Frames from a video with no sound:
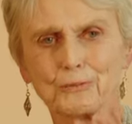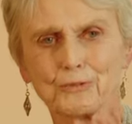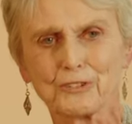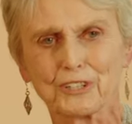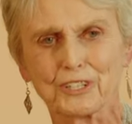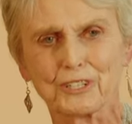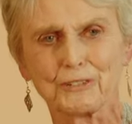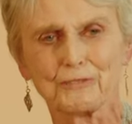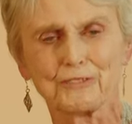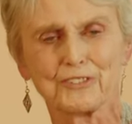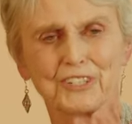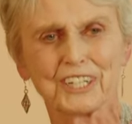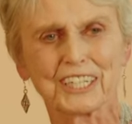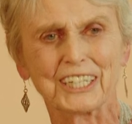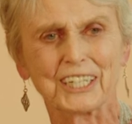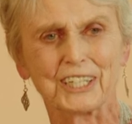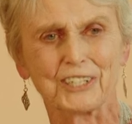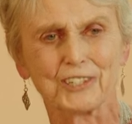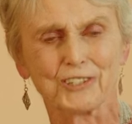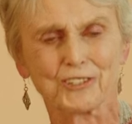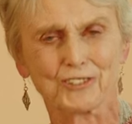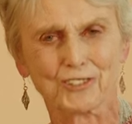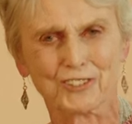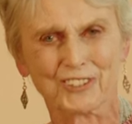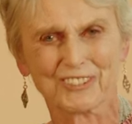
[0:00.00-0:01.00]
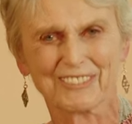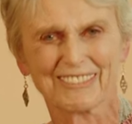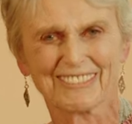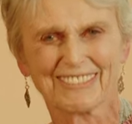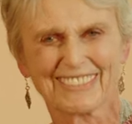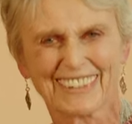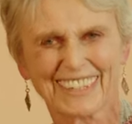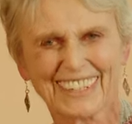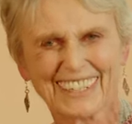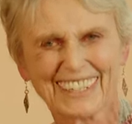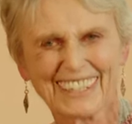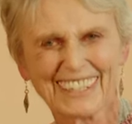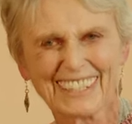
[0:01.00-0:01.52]
set of Dickens,
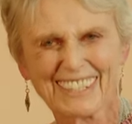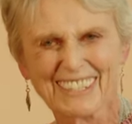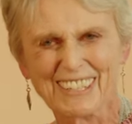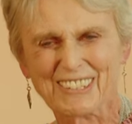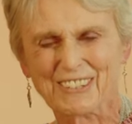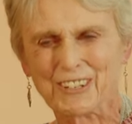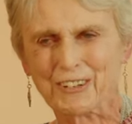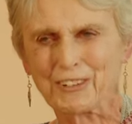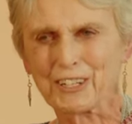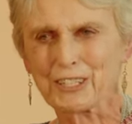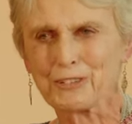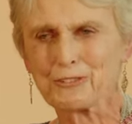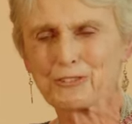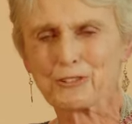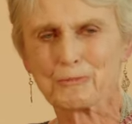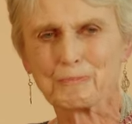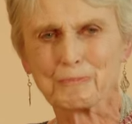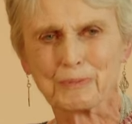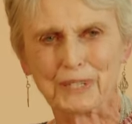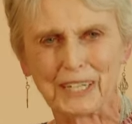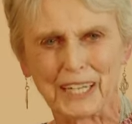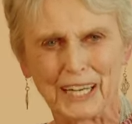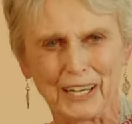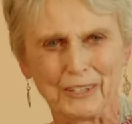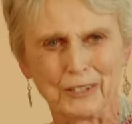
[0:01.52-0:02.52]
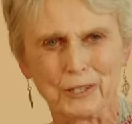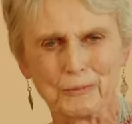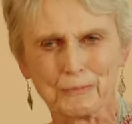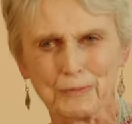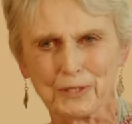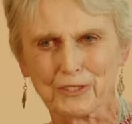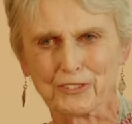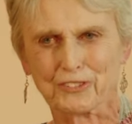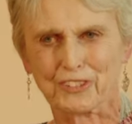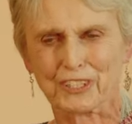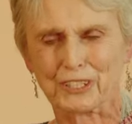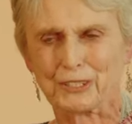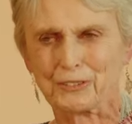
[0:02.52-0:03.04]
so I used to pick out the
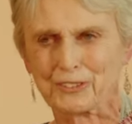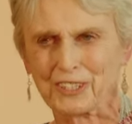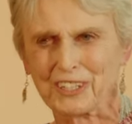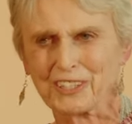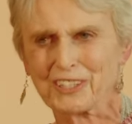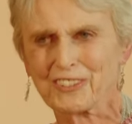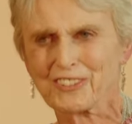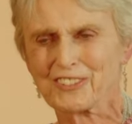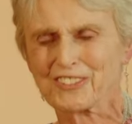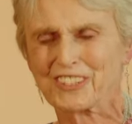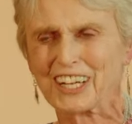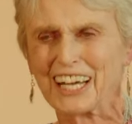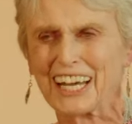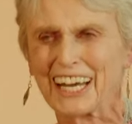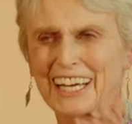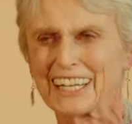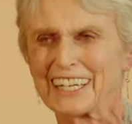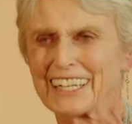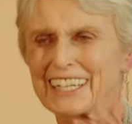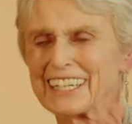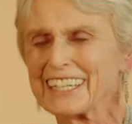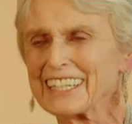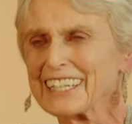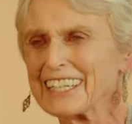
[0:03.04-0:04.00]
bits I could understand.